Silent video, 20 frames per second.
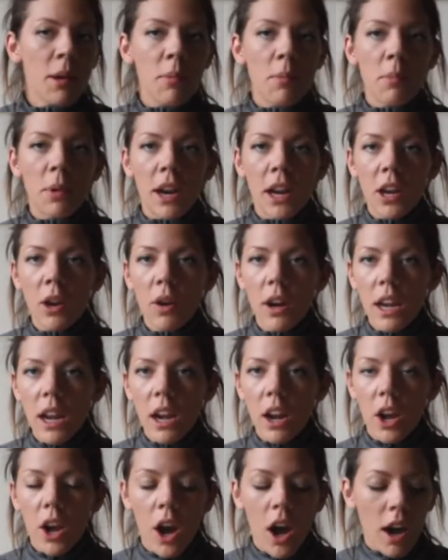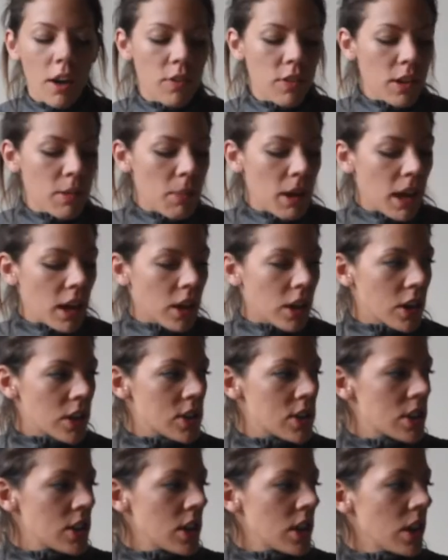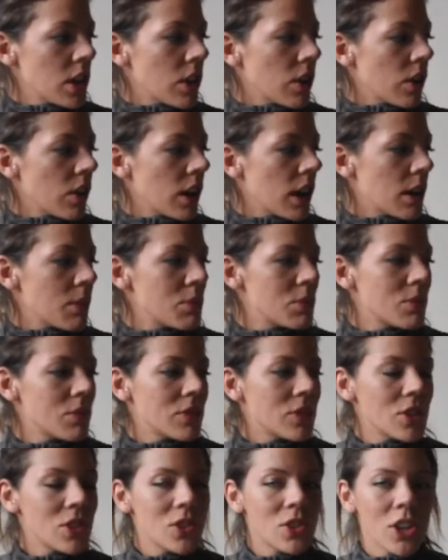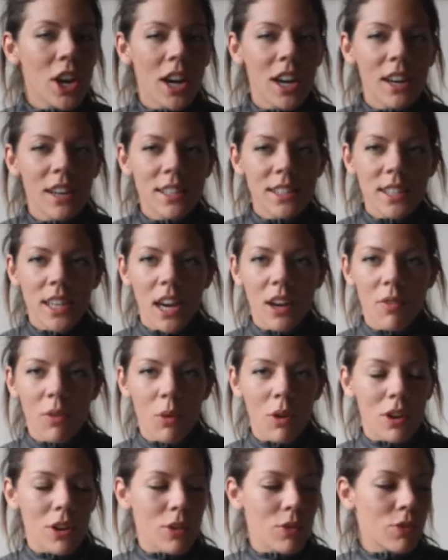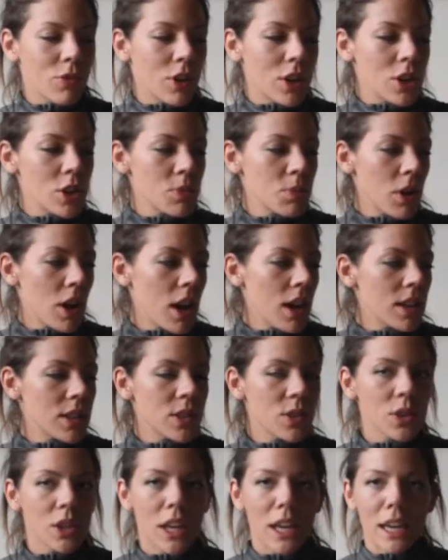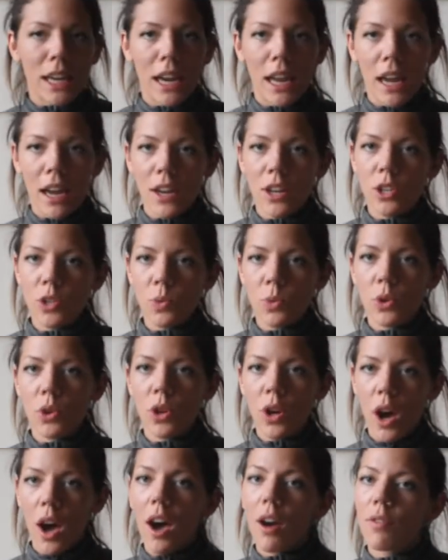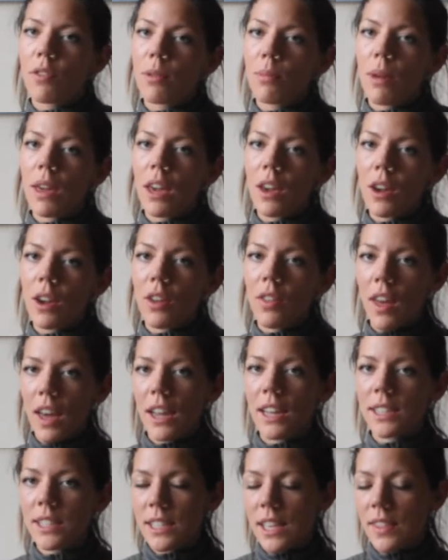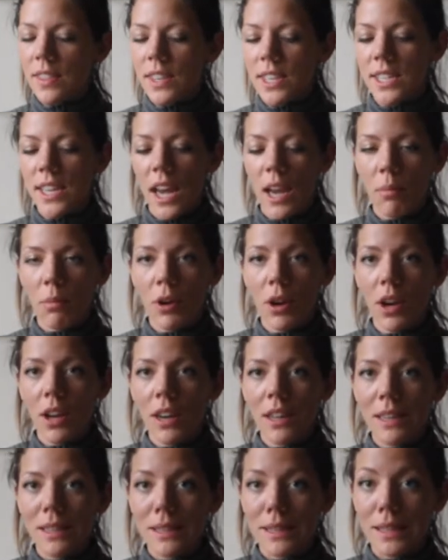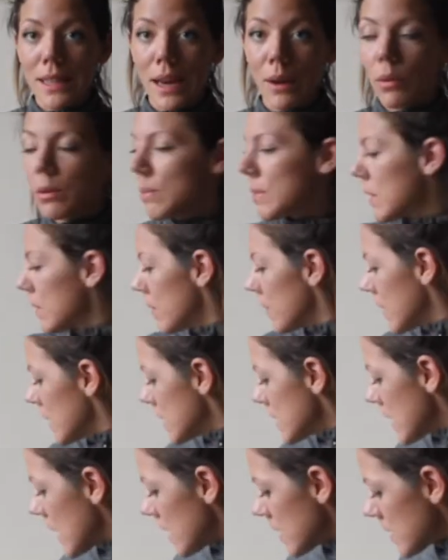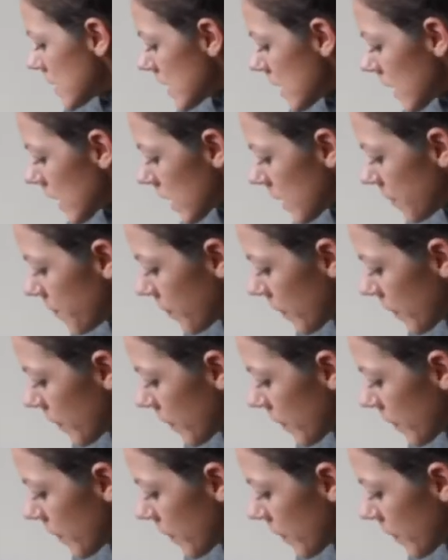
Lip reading: But I know I need a coffee maker too, and I'm just trying to decide if I want to do French press or like an actual coffee maker that I can set the timer on, because that would be fantastic.